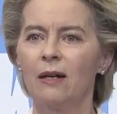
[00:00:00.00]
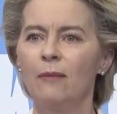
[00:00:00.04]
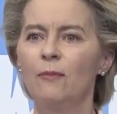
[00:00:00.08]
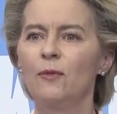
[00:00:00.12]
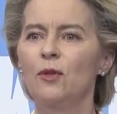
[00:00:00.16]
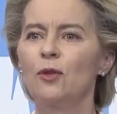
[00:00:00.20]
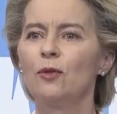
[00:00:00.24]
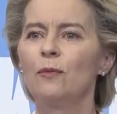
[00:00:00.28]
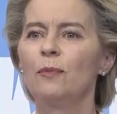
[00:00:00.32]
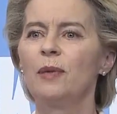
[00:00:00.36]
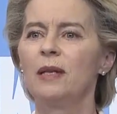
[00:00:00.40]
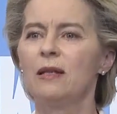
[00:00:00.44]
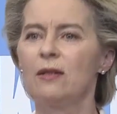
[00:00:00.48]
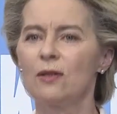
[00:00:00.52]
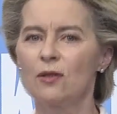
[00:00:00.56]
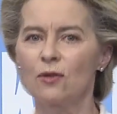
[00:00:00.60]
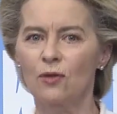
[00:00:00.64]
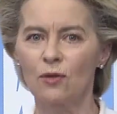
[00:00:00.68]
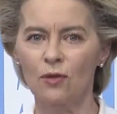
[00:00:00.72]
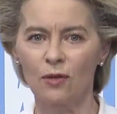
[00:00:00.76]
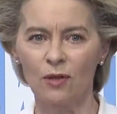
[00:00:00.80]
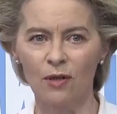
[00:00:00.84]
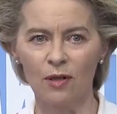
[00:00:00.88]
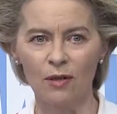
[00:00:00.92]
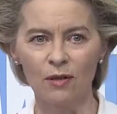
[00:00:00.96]
to be
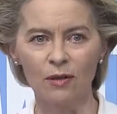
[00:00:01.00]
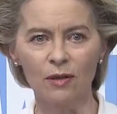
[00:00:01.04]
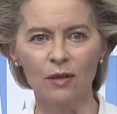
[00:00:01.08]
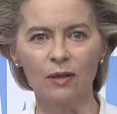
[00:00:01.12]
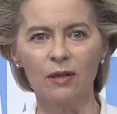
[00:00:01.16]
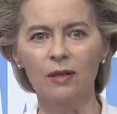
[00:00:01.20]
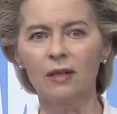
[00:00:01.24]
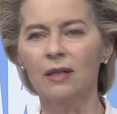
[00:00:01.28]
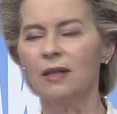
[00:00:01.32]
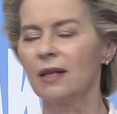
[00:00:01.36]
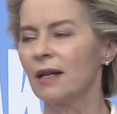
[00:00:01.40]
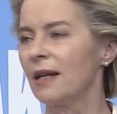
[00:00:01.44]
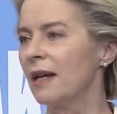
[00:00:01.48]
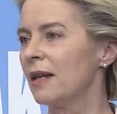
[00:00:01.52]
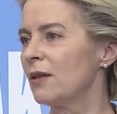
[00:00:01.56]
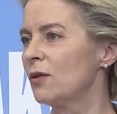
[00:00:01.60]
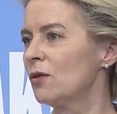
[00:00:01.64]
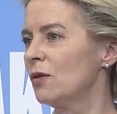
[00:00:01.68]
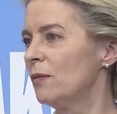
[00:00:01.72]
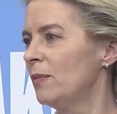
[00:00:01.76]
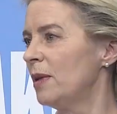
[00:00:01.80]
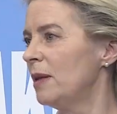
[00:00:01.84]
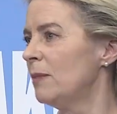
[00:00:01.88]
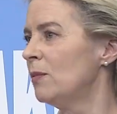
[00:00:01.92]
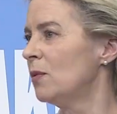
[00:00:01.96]
stronger and
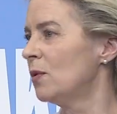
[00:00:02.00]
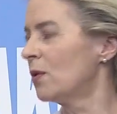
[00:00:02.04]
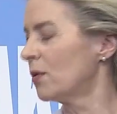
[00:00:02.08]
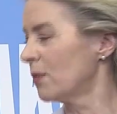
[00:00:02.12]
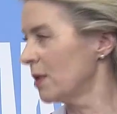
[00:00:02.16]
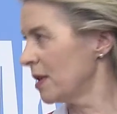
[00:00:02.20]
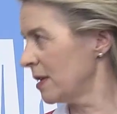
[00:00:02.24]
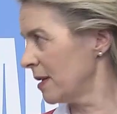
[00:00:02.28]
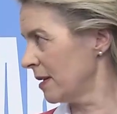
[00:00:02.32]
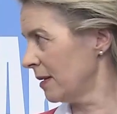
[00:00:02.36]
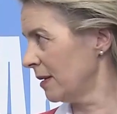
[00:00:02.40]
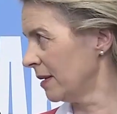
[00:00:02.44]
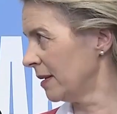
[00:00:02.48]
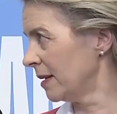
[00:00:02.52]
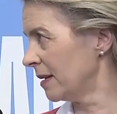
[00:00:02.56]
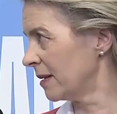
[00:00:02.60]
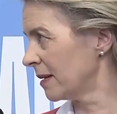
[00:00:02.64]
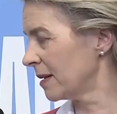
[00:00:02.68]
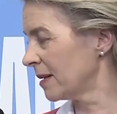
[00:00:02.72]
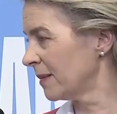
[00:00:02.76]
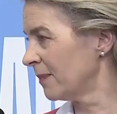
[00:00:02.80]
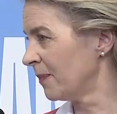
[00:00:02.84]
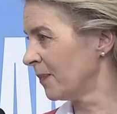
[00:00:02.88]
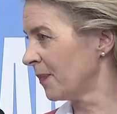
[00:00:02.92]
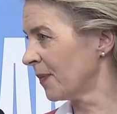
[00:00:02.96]
to be more
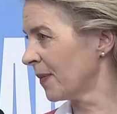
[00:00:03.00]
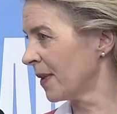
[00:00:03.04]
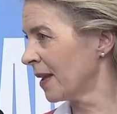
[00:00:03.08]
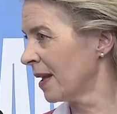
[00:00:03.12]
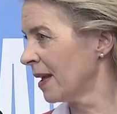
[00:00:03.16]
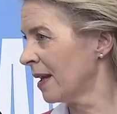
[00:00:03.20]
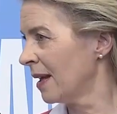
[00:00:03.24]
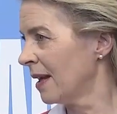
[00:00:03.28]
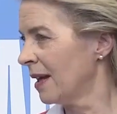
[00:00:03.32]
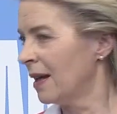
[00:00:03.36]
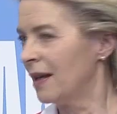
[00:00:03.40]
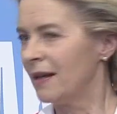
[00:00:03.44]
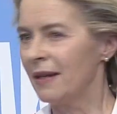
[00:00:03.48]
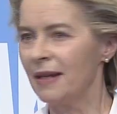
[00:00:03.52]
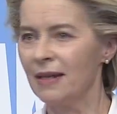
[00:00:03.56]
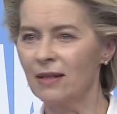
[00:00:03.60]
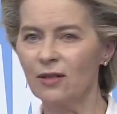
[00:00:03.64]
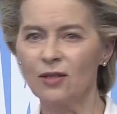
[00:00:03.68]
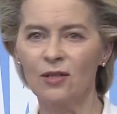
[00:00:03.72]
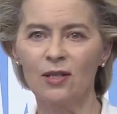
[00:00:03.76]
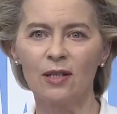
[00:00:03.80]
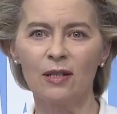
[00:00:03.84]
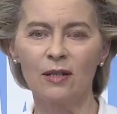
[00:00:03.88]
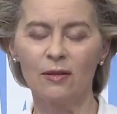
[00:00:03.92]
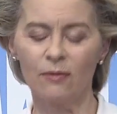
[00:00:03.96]
resilient.
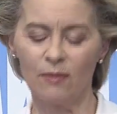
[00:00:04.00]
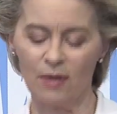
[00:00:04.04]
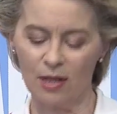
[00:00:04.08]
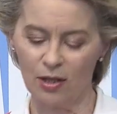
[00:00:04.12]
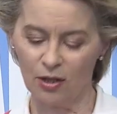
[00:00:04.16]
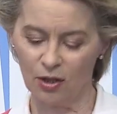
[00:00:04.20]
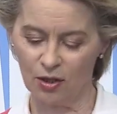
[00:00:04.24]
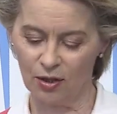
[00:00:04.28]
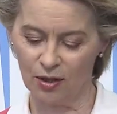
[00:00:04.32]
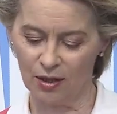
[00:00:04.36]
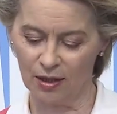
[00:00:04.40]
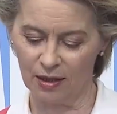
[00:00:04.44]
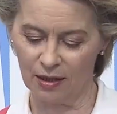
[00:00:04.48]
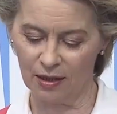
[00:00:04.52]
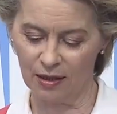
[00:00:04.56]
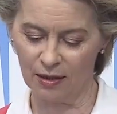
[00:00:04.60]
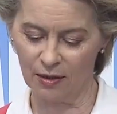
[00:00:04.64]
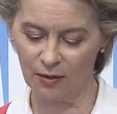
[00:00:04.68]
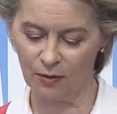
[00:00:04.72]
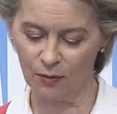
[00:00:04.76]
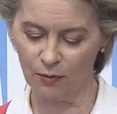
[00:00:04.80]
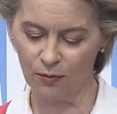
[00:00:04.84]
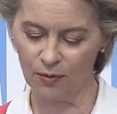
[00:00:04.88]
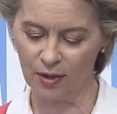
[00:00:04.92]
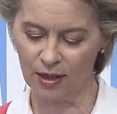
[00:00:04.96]
Next Generation
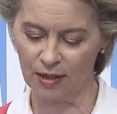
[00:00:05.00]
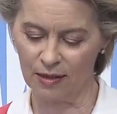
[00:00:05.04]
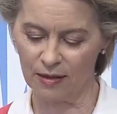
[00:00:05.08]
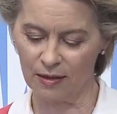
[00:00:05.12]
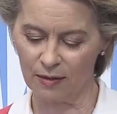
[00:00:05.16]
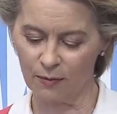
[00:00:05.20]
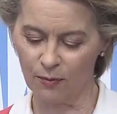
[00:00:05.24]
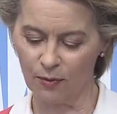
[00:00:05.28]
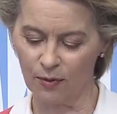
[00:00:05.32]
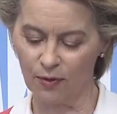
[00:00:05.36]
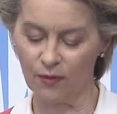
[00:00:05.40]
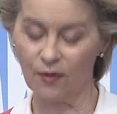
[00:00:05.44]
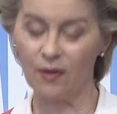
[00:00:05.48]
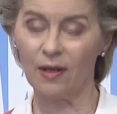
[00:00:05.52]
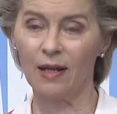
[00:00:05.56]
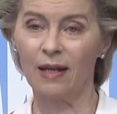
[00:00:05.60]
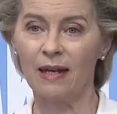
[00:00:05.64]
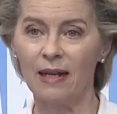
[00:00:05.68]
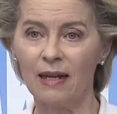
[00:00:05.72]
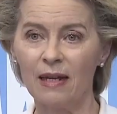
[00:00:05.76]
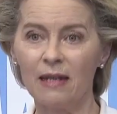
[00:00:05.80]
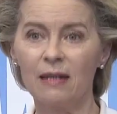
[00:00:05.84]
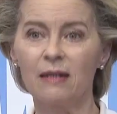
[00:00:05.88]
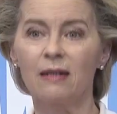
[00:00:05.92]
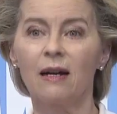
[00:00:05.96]
EU is worth
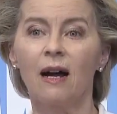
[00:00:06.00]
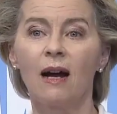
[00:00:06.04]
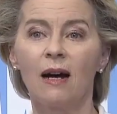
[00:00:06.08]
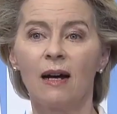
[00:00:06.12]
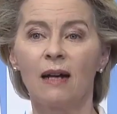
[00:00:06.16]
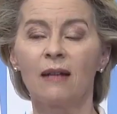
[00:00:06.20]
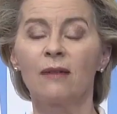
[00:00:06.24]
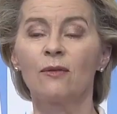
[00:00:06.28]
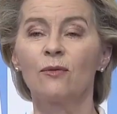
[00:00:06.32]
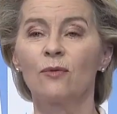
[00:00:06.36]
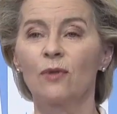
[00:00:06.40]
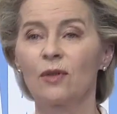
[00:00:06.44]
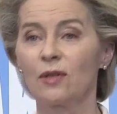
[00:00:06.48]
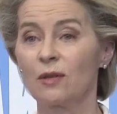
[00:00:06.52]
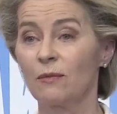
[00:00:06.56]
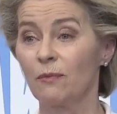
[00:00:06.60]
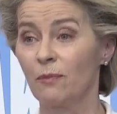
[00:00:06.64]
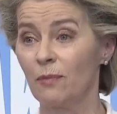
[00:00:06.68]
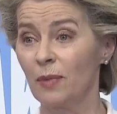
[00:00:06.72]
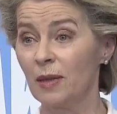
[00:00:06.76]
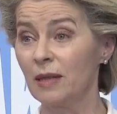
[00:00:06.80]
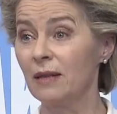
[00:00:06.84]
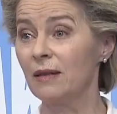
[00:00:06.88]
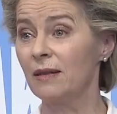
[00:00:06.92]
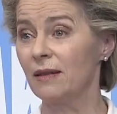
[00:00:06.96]
800
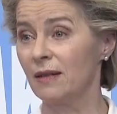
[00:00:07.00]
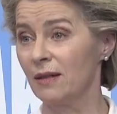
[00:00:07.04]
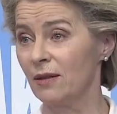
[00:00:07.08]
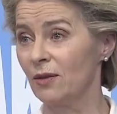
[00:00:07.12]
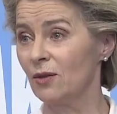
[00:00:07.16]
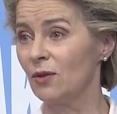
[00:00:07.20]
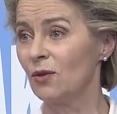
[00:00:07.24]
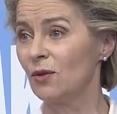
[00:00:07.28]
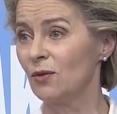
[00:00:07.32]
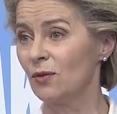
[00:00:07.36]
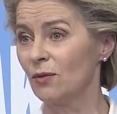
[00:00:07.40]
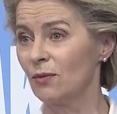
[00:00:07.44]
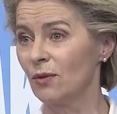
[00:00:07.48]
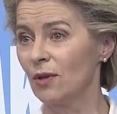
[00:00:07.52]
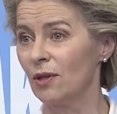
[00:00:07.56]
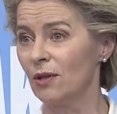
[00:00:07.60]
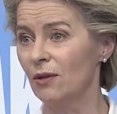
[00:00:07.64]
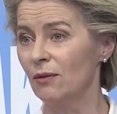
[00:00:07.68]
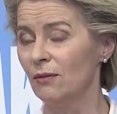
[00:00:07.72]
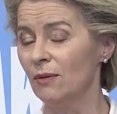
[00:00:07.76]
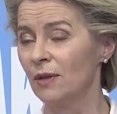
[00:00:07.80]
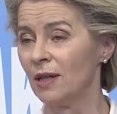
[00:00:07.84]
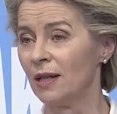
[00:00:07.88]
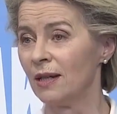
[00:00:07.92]
billion euro